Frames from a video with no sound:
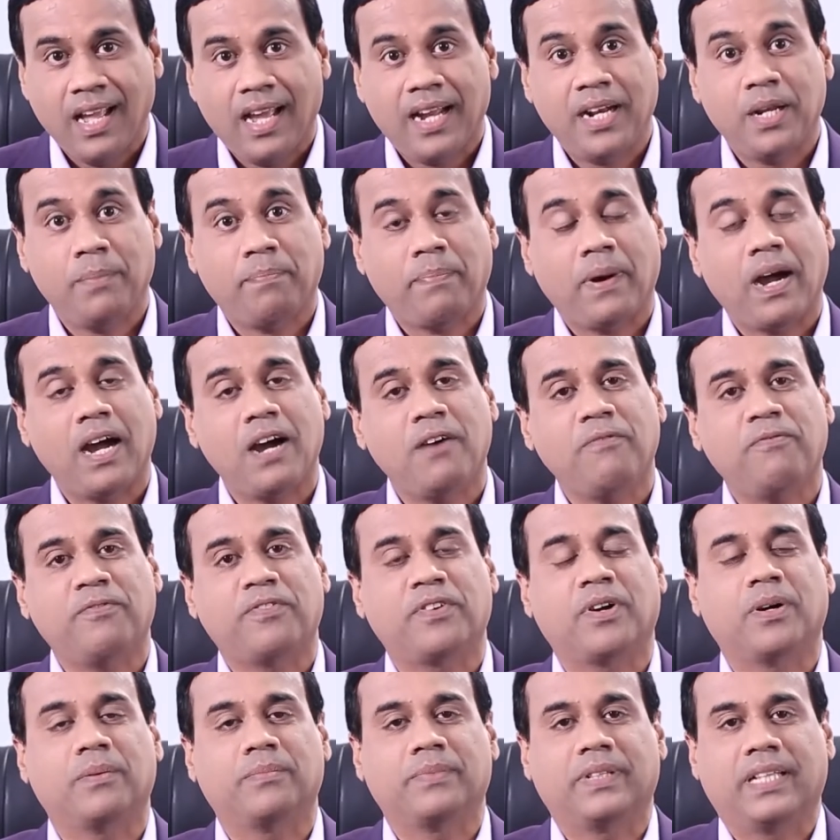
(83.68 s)
And
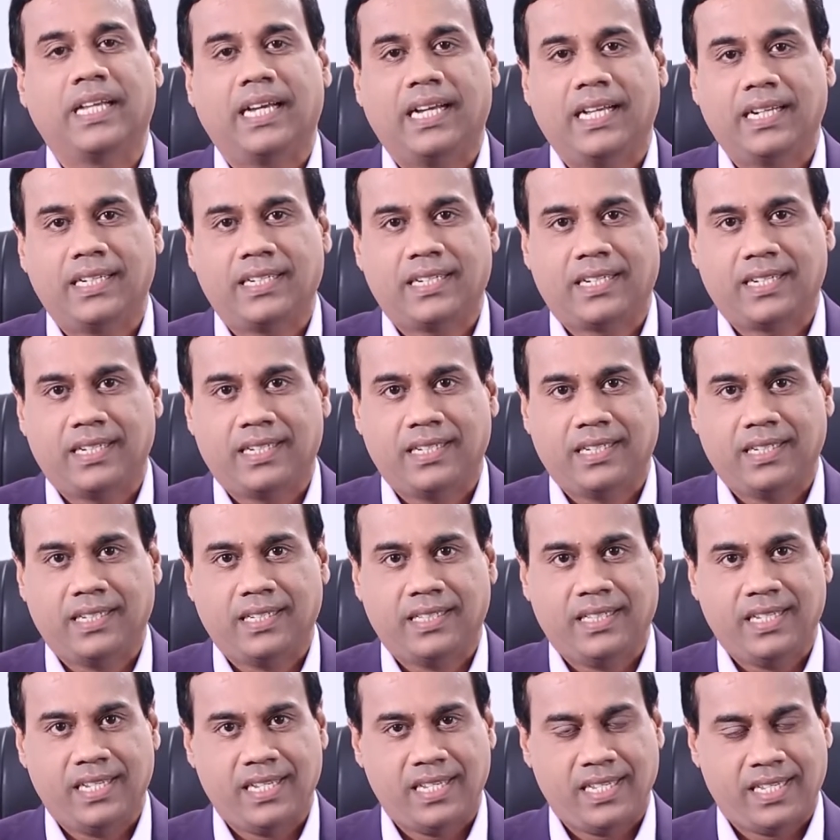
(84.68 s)
apart from that,
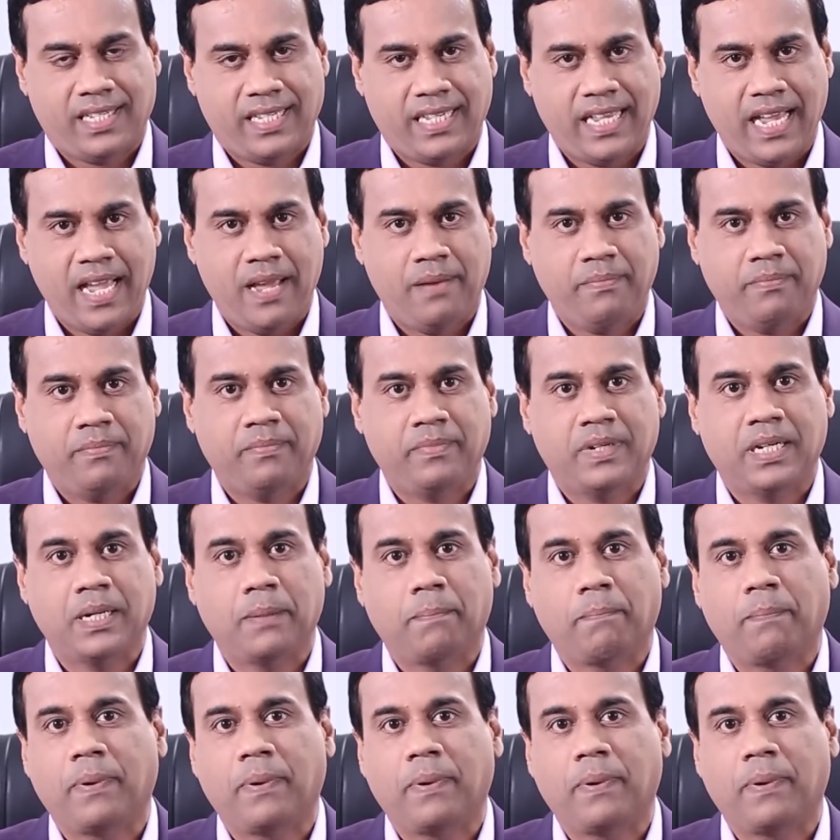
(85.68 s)
the same